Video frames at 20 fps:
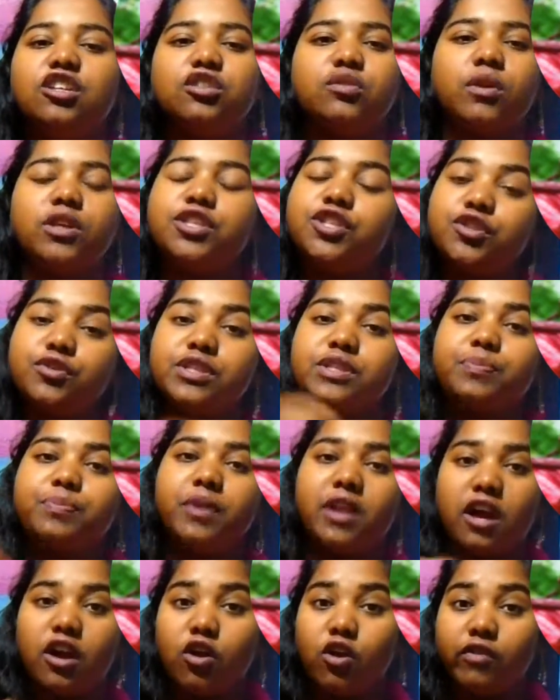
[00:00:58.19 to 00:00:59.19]
So what you do is
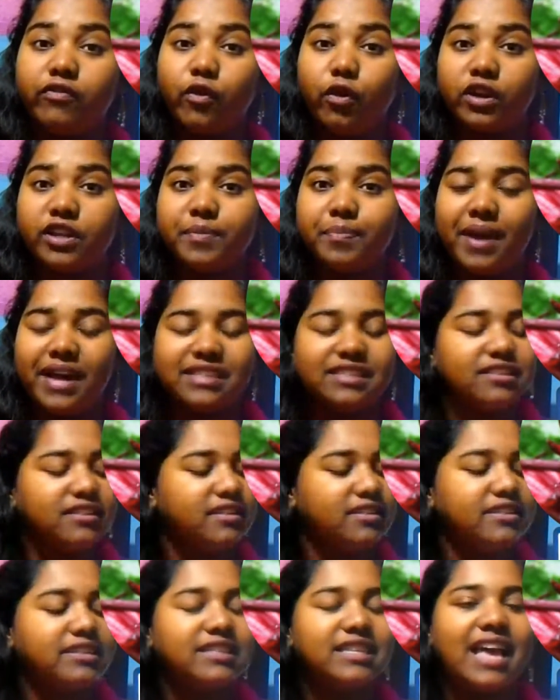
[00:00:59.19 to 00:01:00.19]
pluck off all the
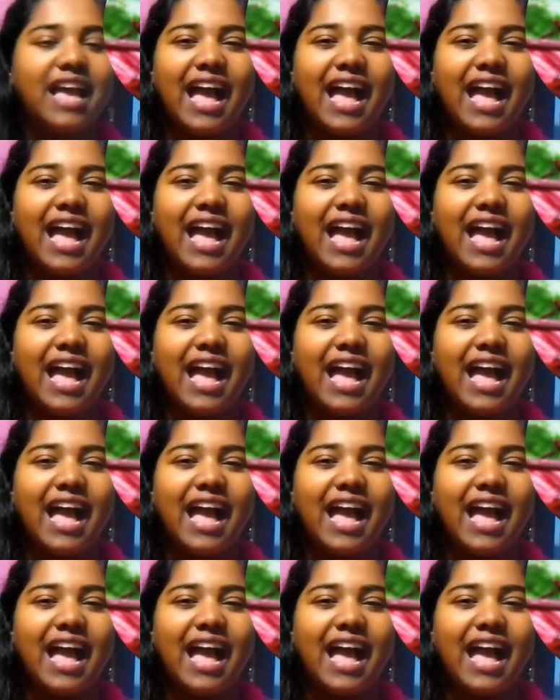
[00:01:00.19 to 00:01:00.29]
petals,